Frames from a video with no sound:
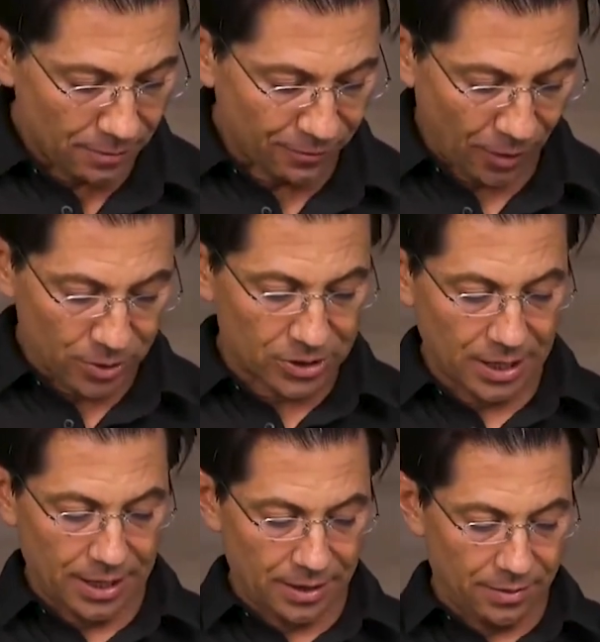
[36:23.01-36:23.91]
First,
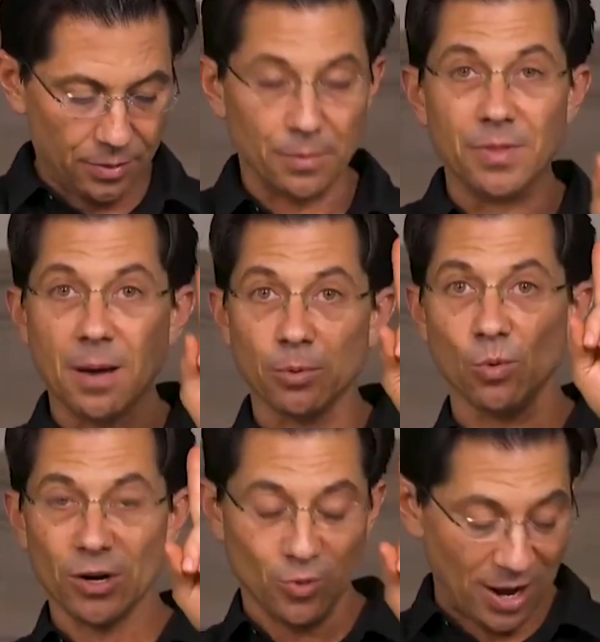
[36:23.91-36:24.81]
the number
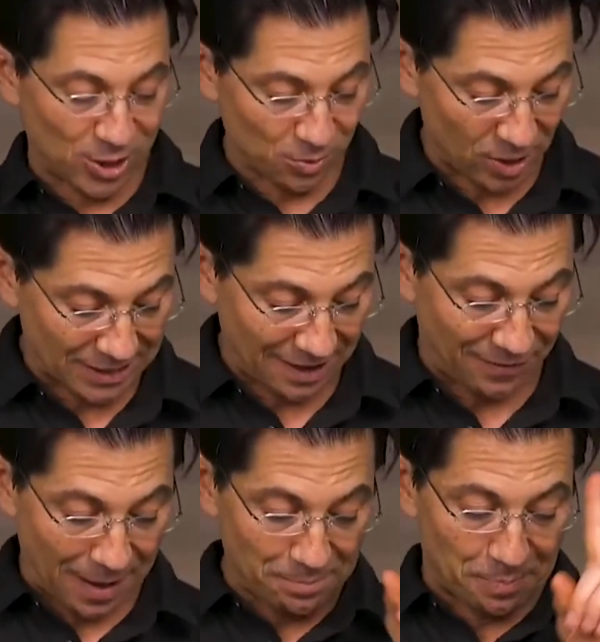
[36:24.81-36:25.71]
1 question was,
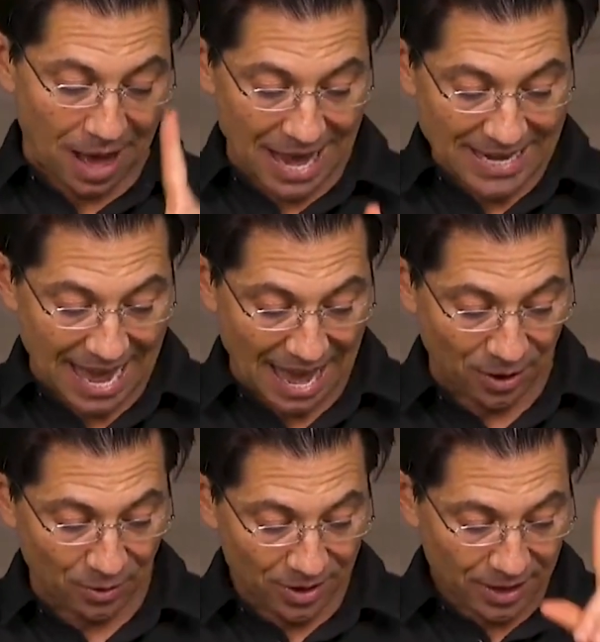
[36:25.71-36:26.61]
if I buy
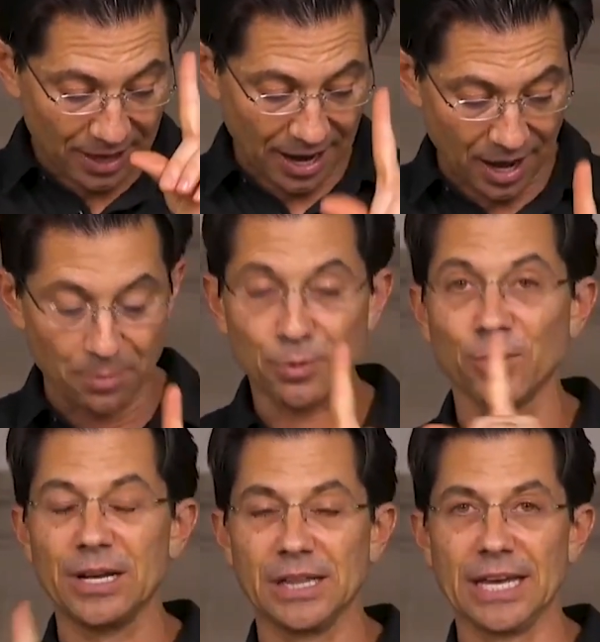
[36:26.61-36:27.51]
now, can I
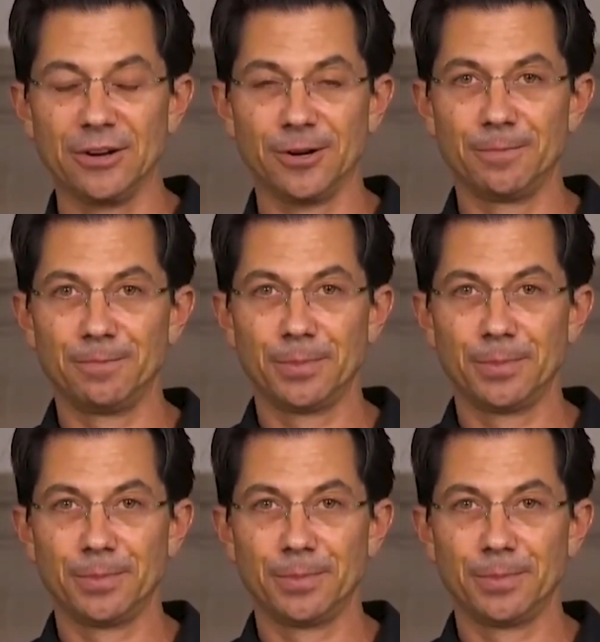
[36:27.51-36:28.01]
upgrade later?